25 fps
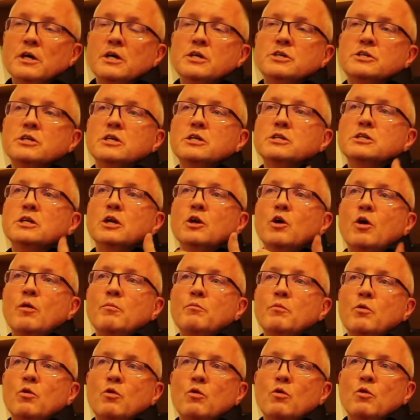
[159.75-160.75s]
so there's a
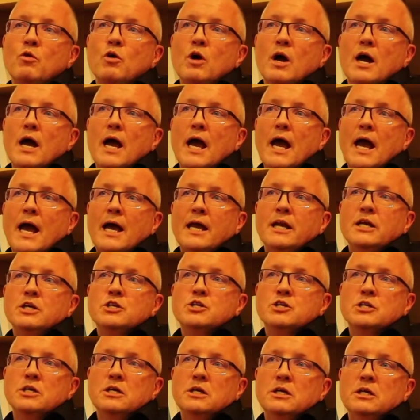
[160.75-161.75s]
lot more
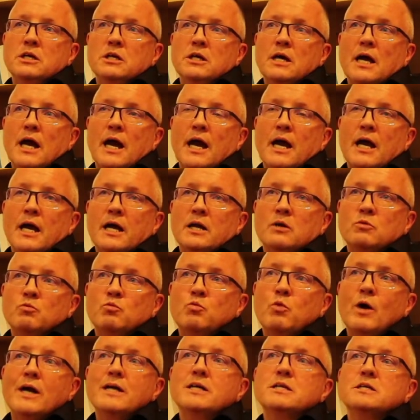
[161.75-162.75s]
energy and
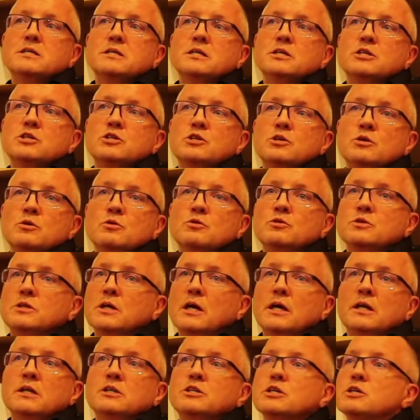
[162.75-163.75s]
wastage used
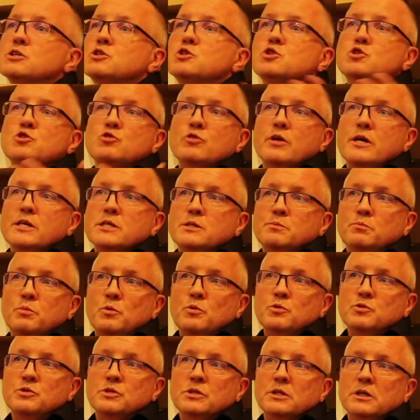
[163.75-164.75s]
in just
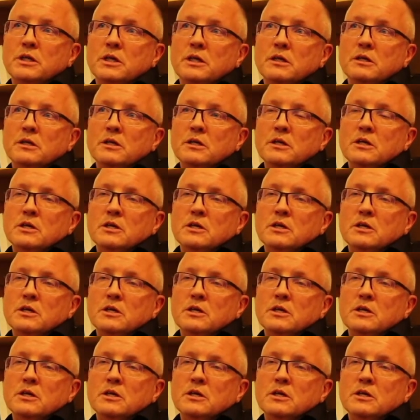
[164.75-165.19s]
transporting it.